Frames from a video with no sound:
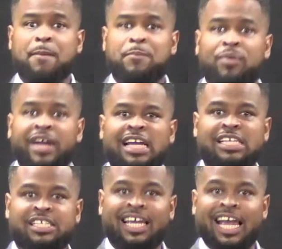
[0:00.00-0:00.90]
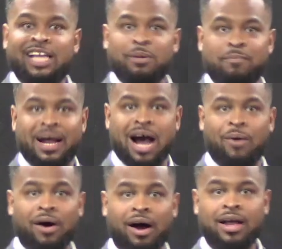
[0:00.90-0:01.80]
pray his kingdom
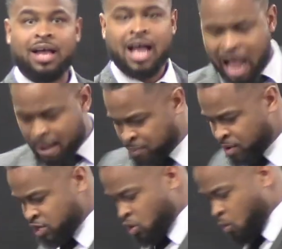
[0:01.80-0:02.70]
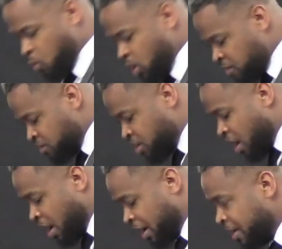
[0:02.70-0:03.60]
power. I pray the will of
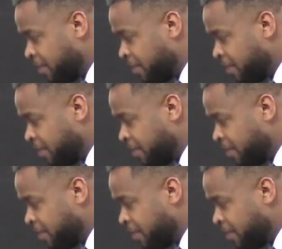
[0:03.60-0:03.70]
God